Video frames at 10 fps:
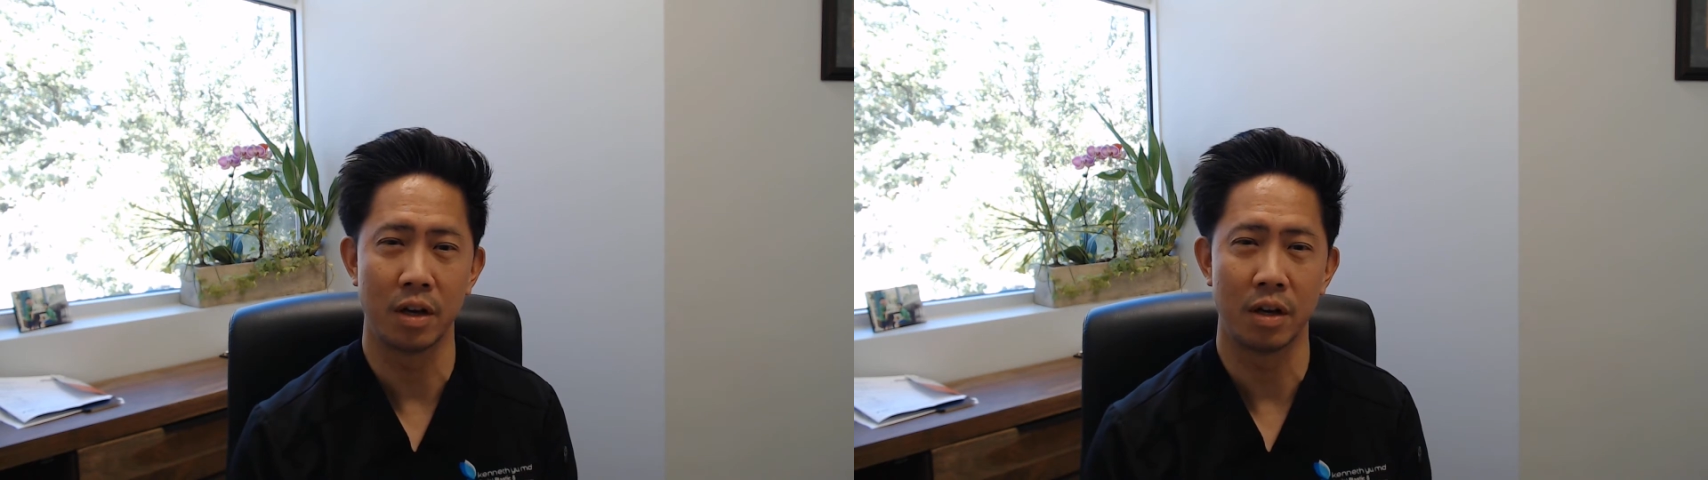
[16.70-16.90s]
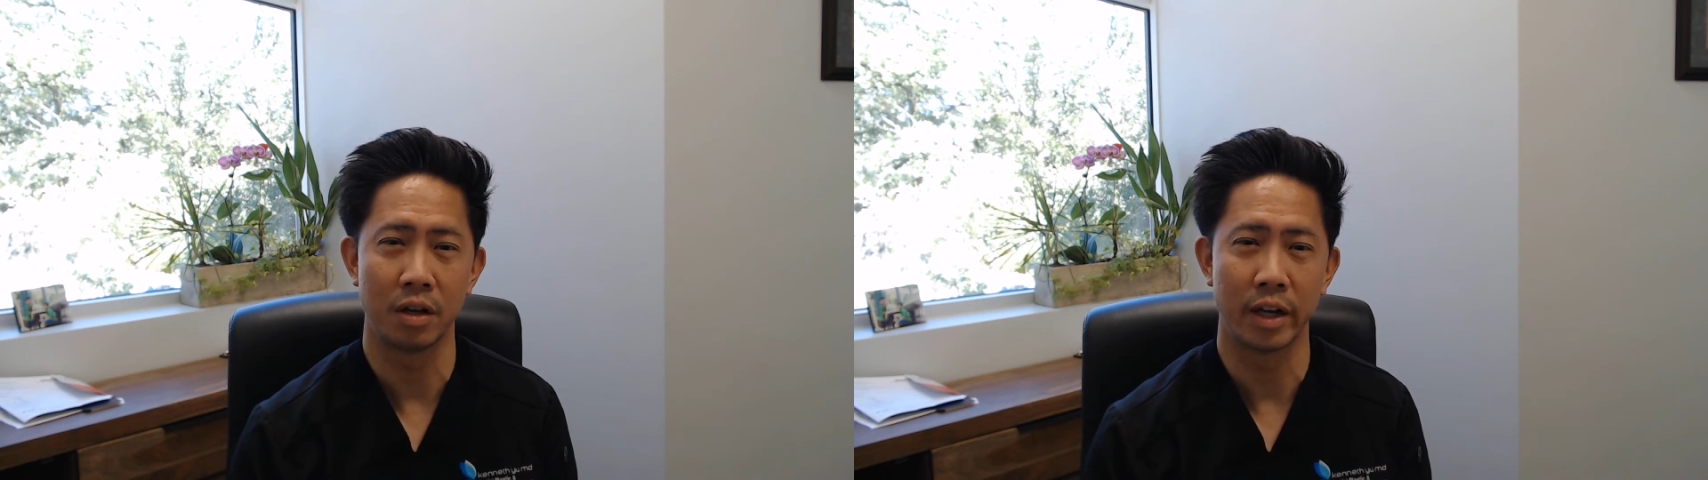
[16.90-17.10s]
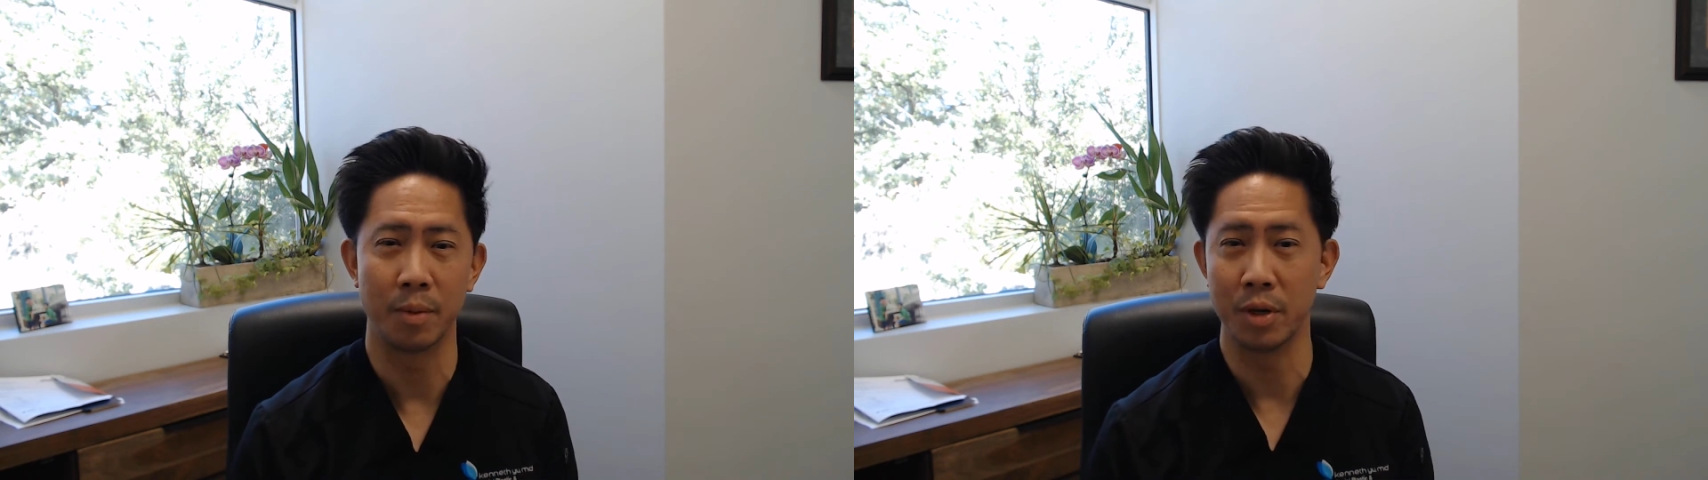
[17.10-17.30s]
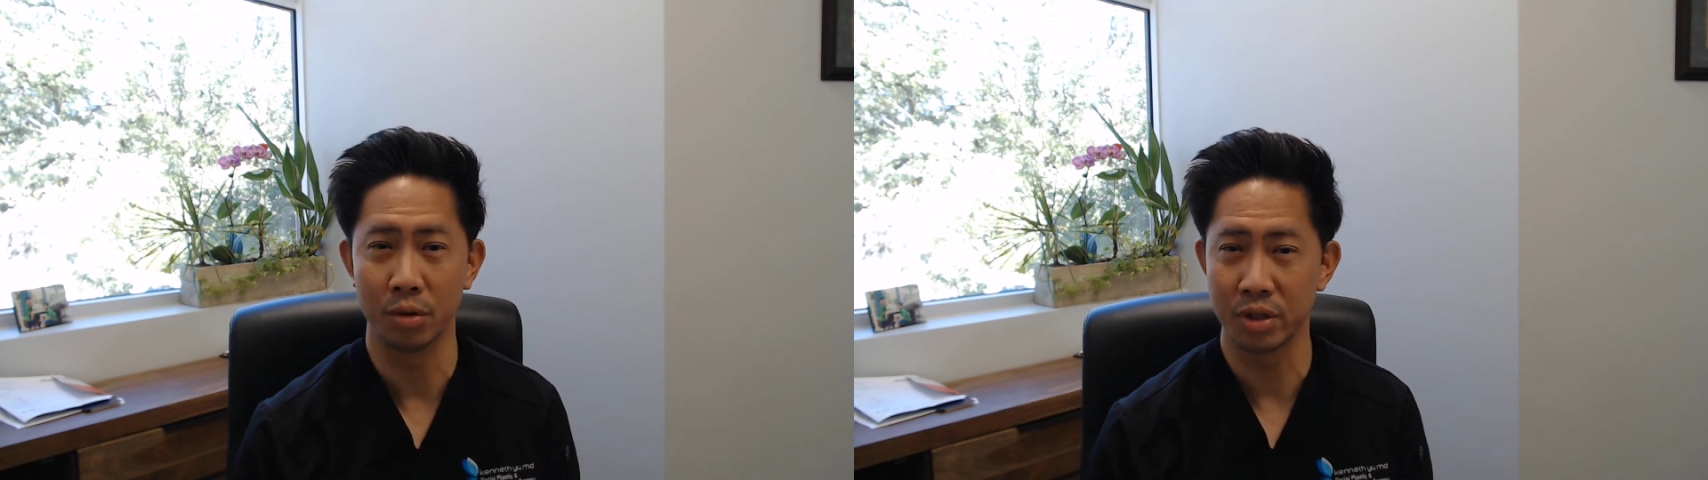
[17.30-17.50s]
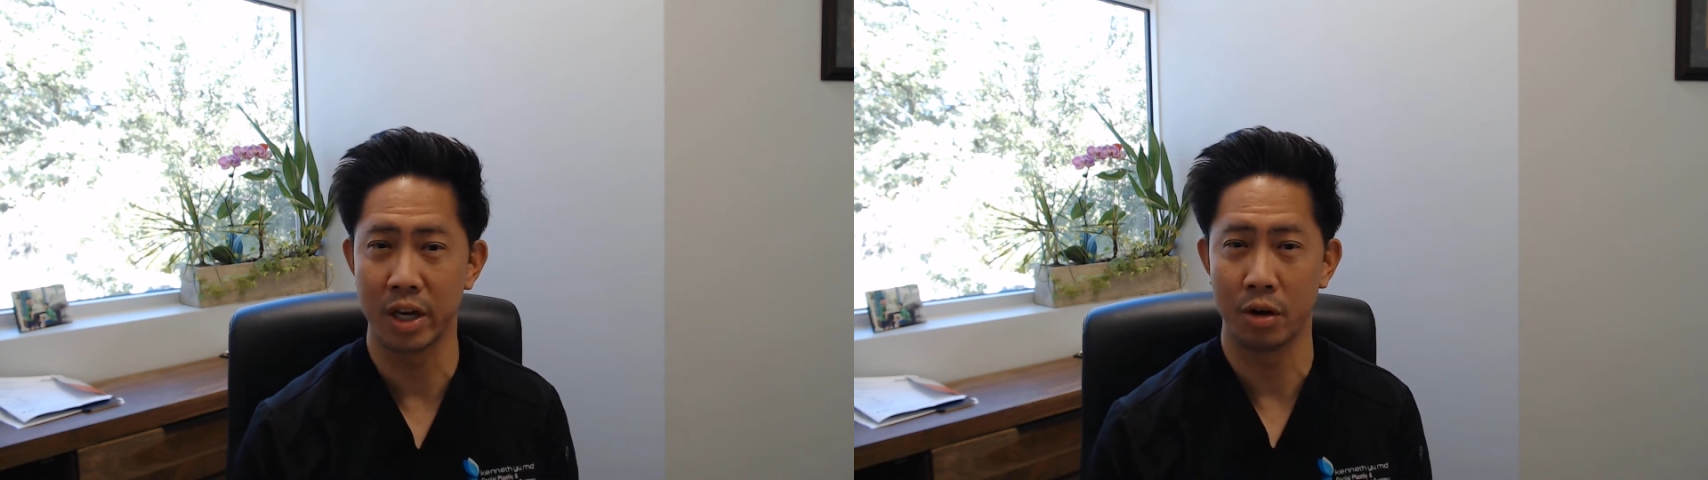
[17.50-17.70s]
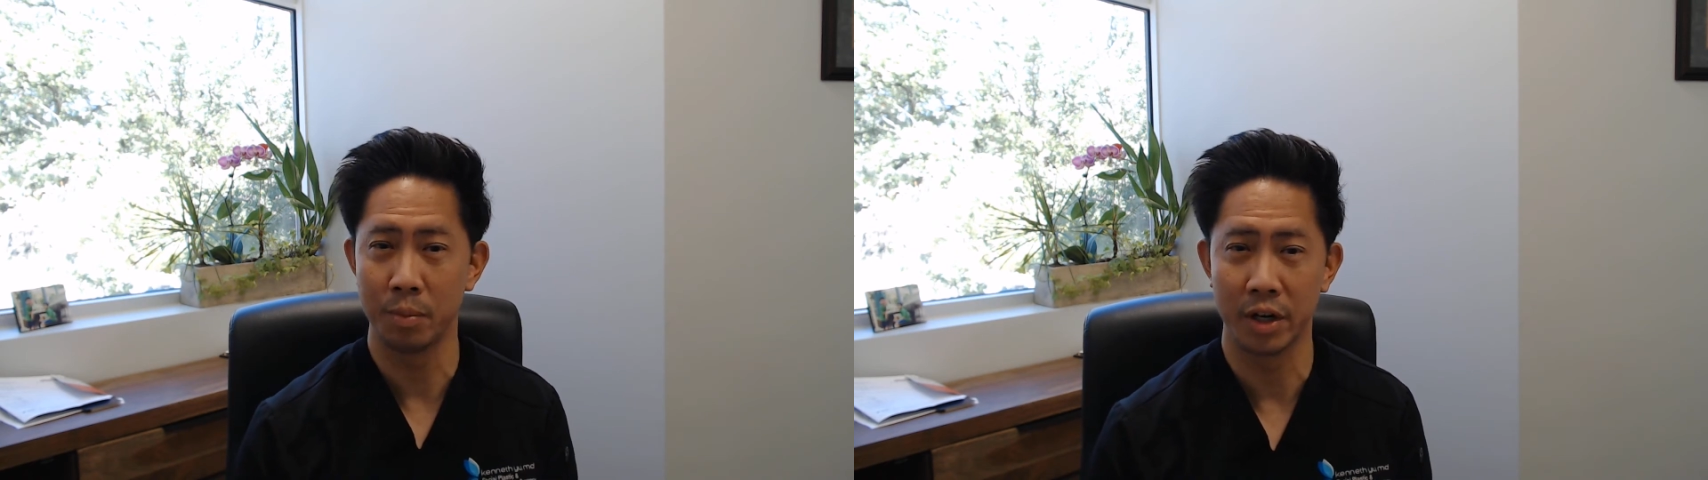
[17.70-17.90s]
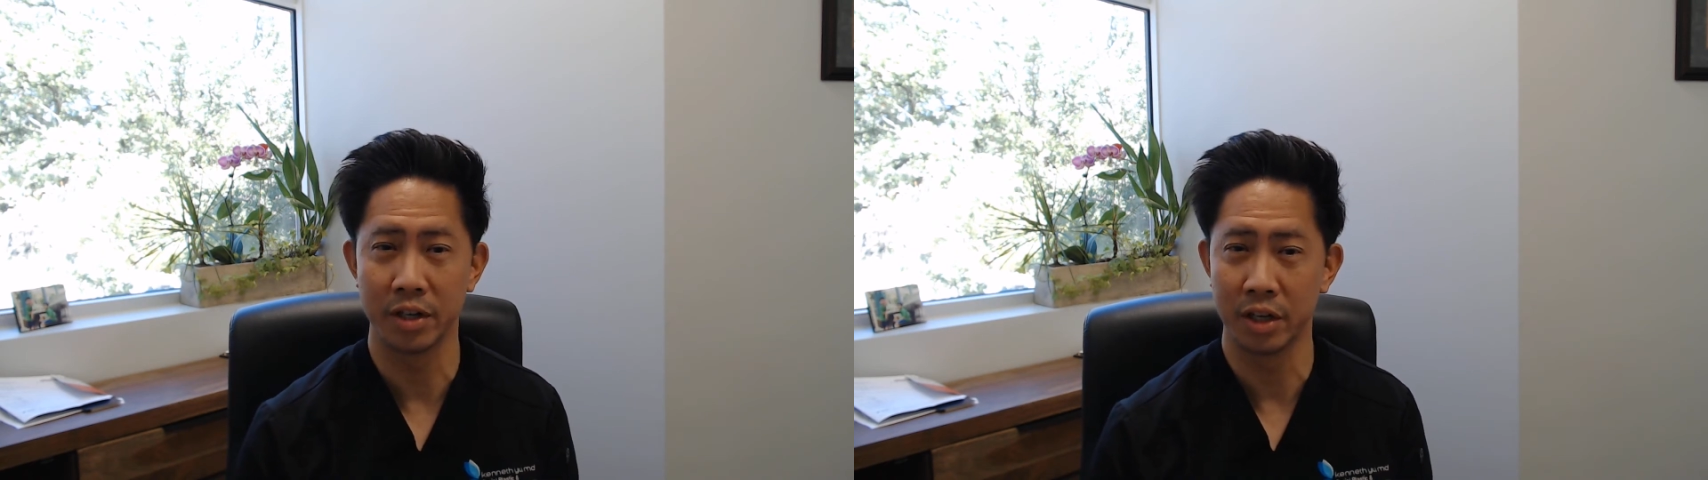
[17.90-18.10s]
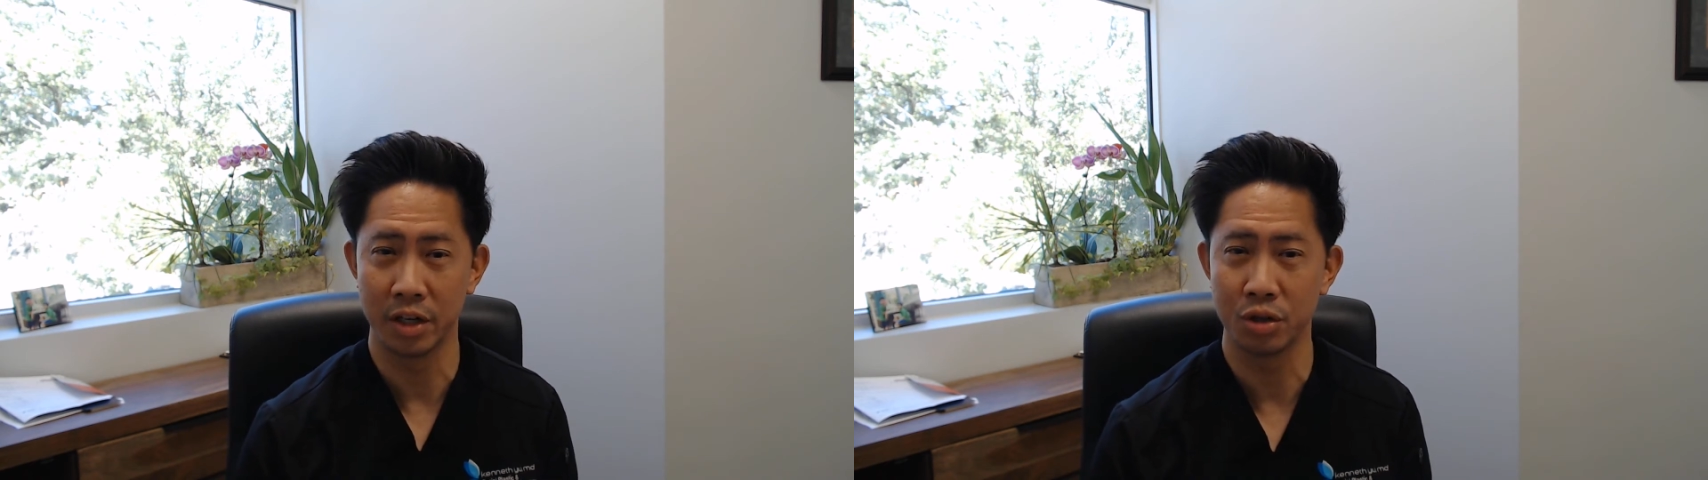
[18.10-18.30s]
can be a little scary
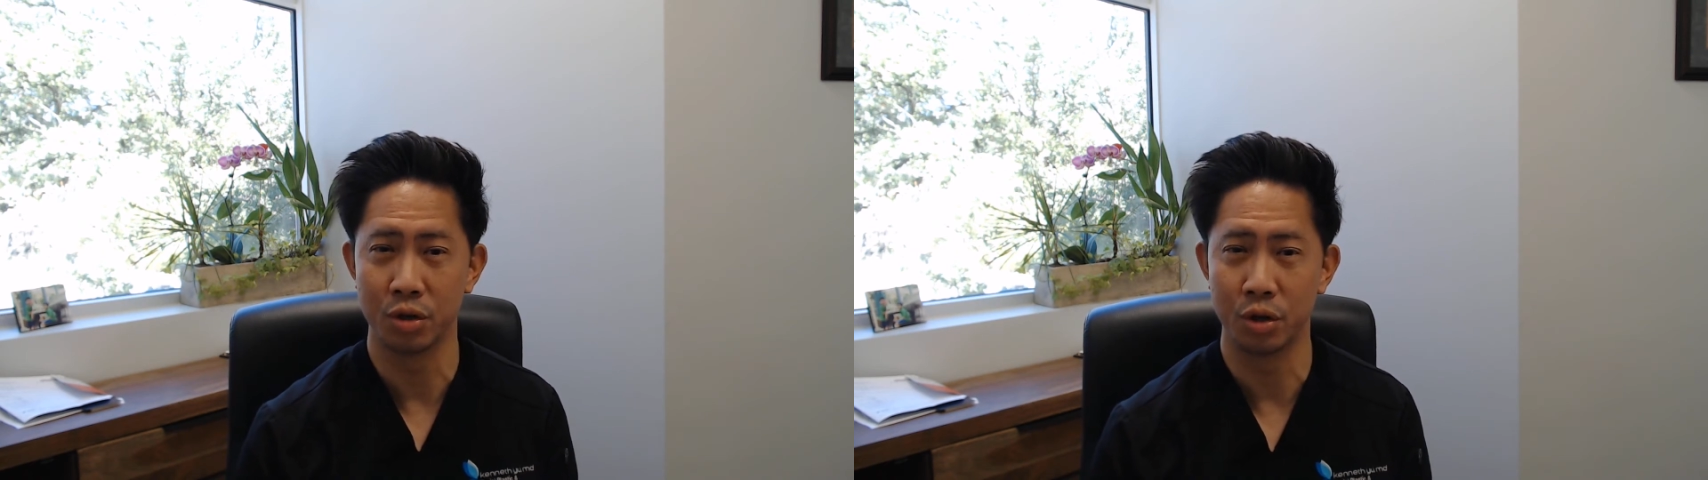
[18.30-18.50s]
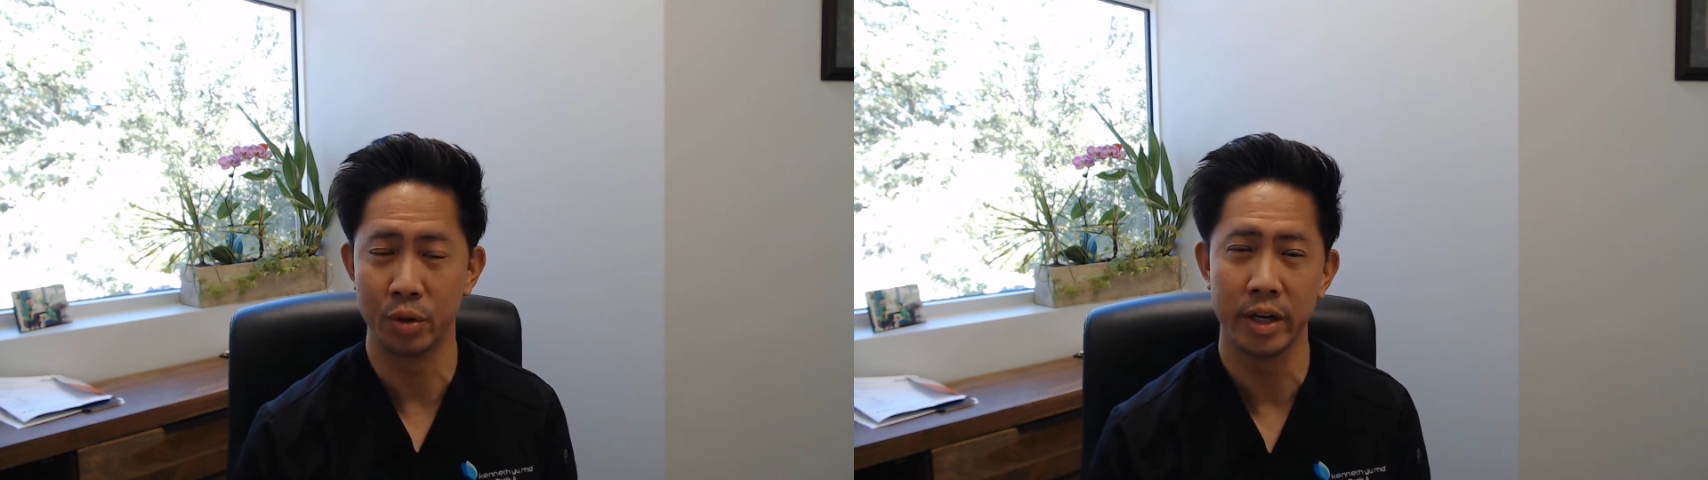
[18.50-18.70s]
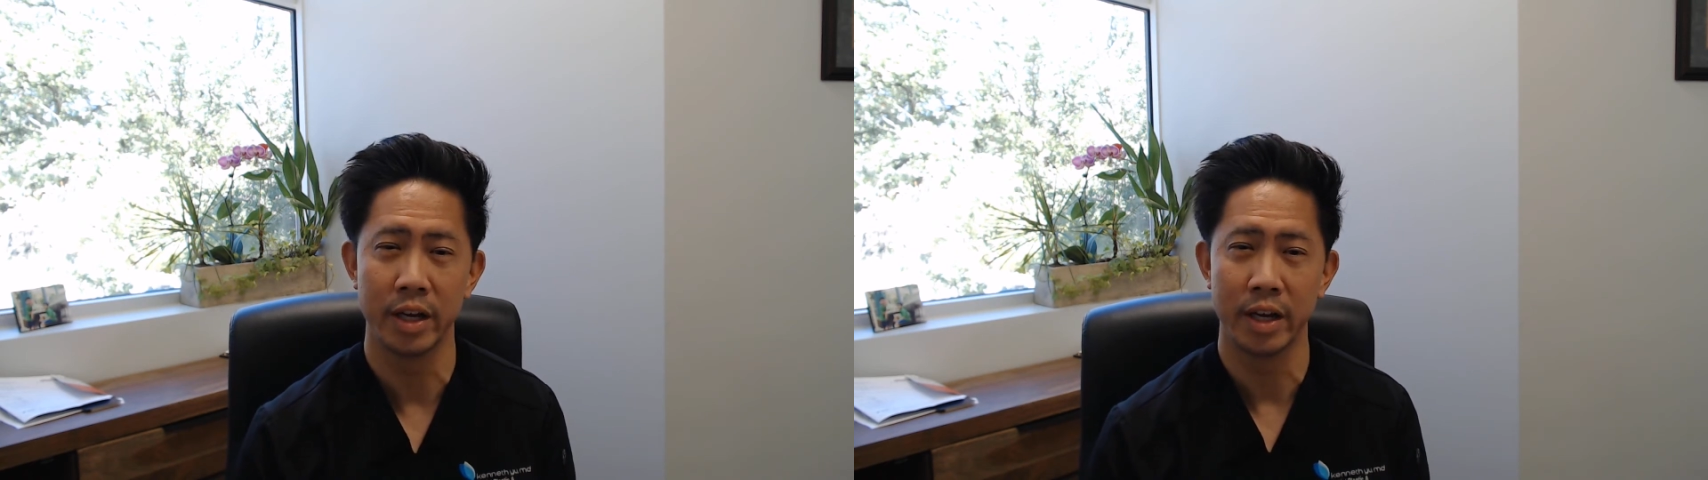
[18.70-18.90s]
because it is surgery